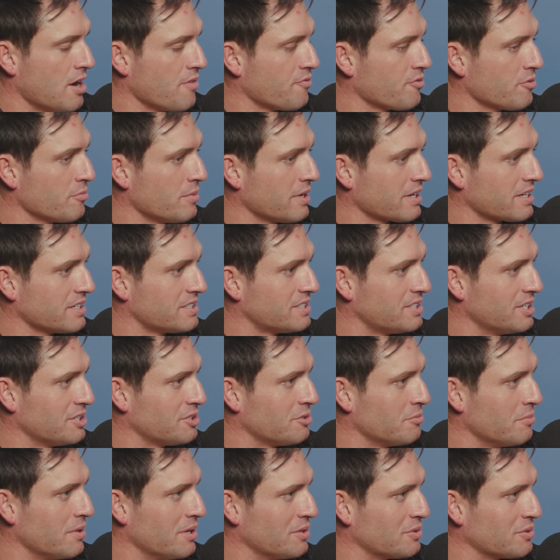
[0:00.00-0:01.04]
not from, like, a
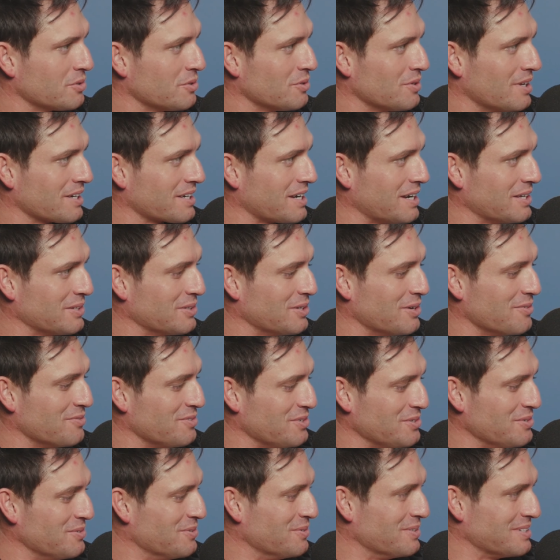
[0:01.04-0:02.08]
sentimental, like, I love
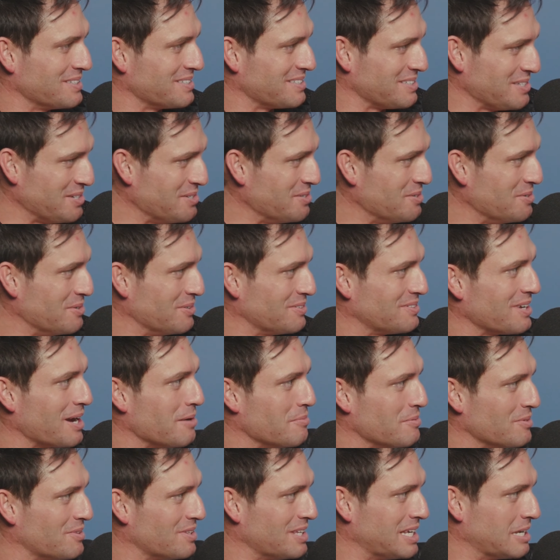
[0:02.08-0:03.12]
you as you
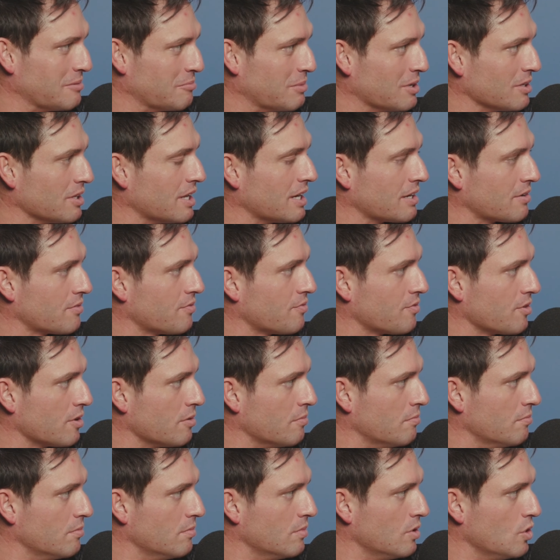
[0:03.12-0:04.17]
type of thing, but, like,
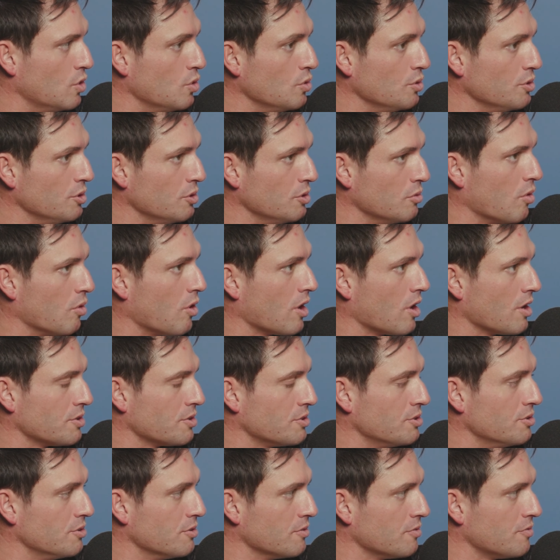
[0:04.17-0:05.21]
from who you are
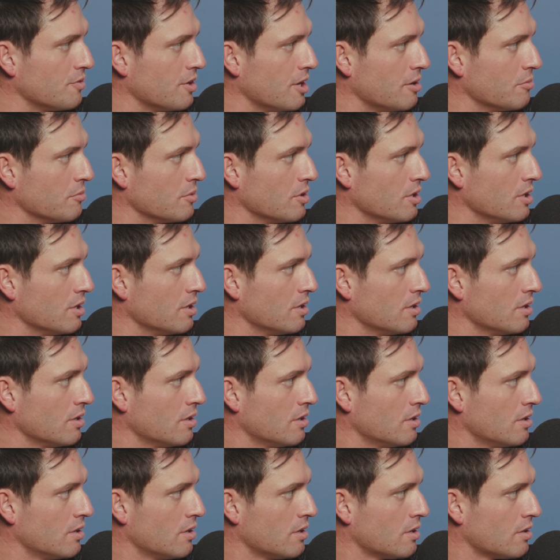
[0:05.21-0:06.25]
to your family.
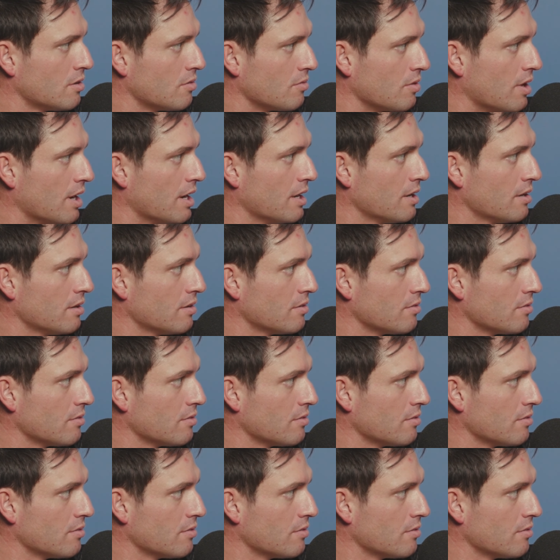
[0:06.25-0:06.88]
Right?